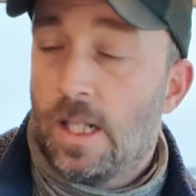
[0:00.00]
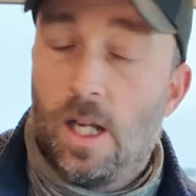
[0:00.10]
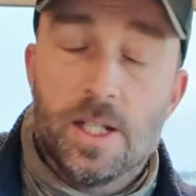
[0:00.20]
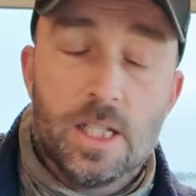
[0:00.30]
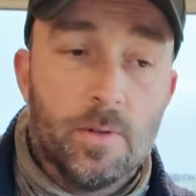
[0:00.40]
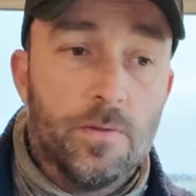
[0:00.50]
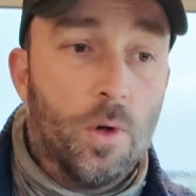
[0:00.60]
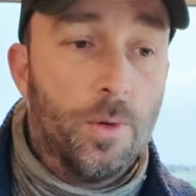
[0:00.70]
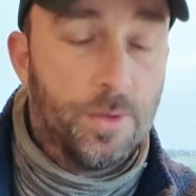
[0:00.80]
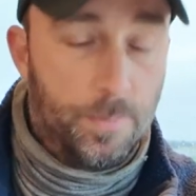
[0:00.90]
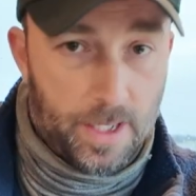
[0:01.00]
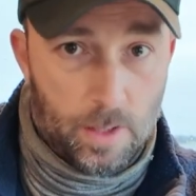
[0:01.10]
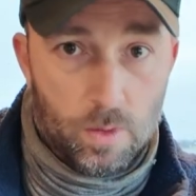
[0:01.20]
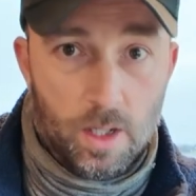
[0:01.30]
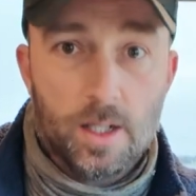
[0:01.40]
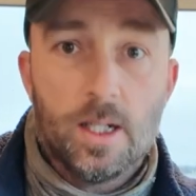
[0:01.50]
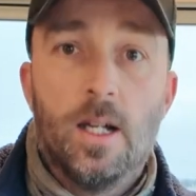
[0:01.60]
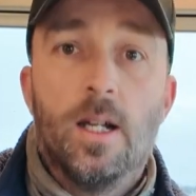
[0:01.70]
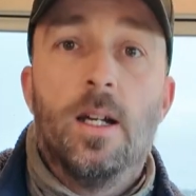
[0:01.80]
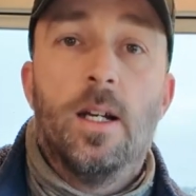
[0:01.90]
Like I said before, bit of work,
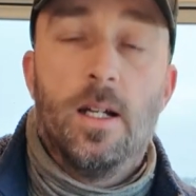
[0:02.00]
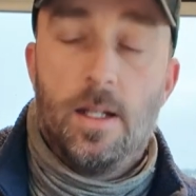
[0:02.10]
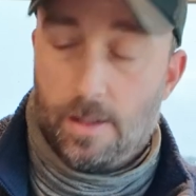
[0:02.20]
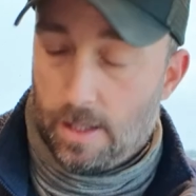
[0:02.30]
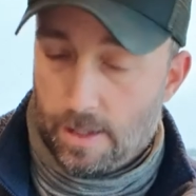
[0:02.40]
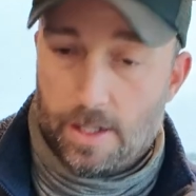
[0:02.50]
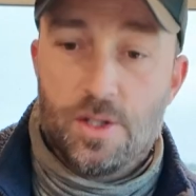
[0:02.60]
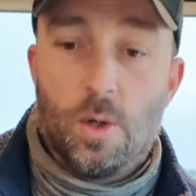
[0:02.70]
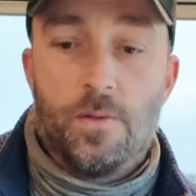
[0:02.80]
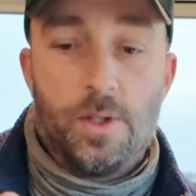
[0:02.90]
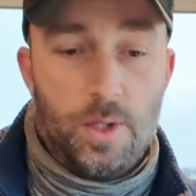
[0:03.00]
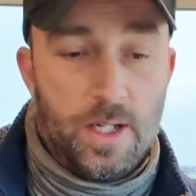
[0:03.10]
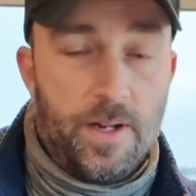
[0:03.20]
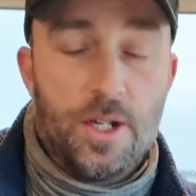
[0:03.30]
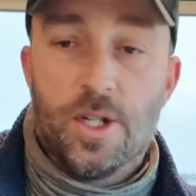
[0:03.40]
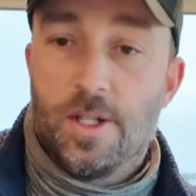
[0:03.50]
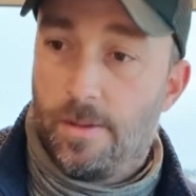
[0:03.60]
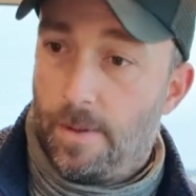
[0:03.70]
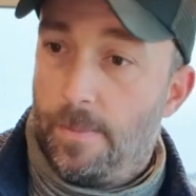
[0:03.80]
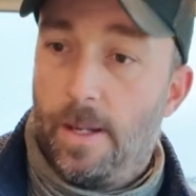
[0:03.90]
and then sort of do the
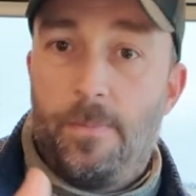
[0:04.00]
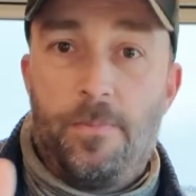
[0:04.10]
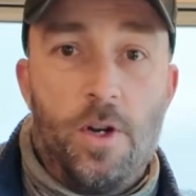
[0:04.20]
adventures a bit